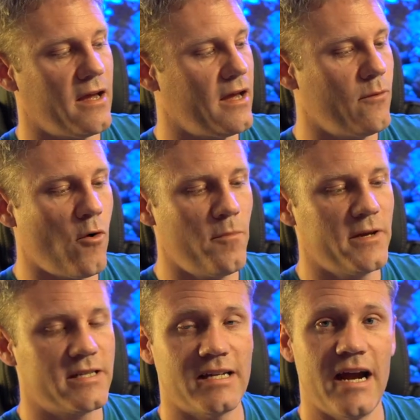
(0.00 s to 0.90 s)
It won't be
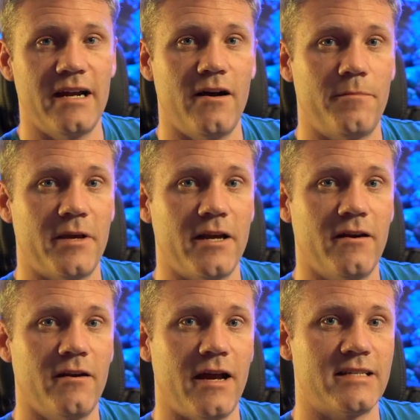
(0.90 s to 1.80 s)
as tight up
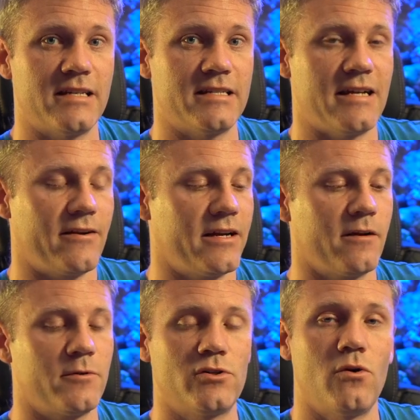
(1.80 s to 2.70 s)
here as it is down here,
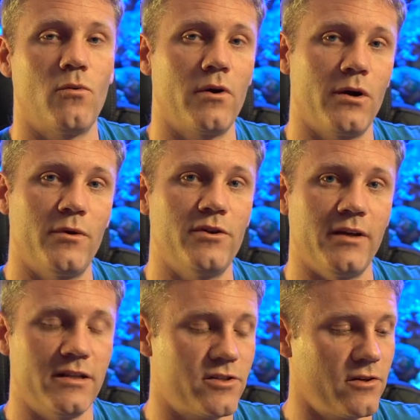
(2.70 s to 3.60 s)
but don't worry, when you
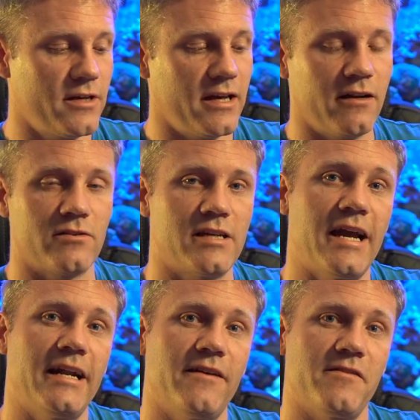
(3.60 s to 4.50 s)
insert it, it'll
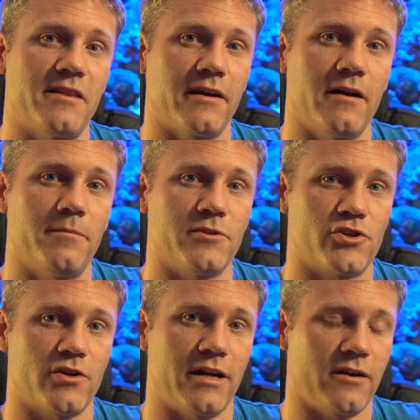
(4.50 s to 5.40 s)
tighten everything up and
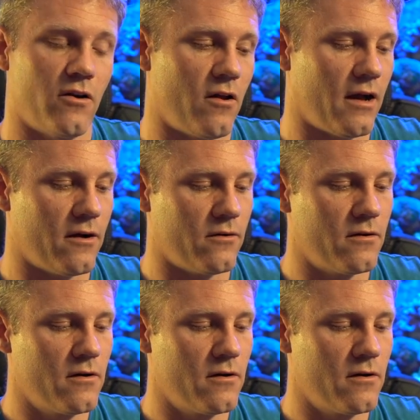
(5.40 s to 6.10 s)
straighten it all out.